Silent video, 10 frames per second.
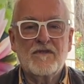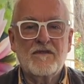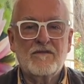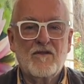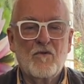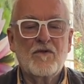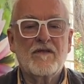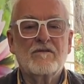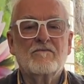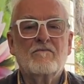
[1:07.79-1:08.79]

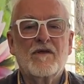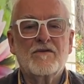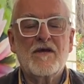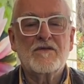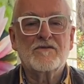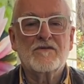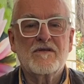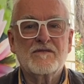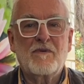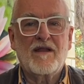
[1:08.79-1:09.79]
including meditation
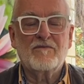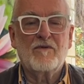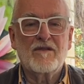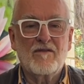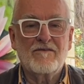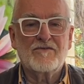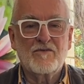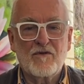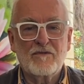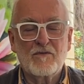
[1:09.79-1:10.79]
as part of my life's
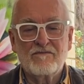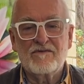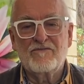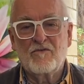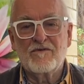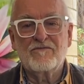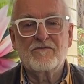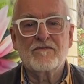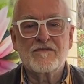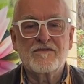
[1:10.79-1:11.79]
journey moving forward
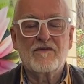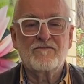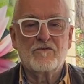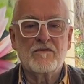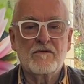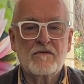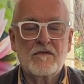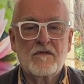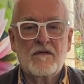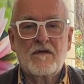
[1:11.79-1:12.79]
from this day forward.
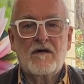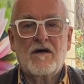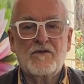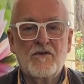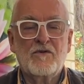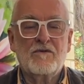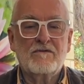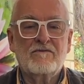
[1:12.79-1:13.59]
I knew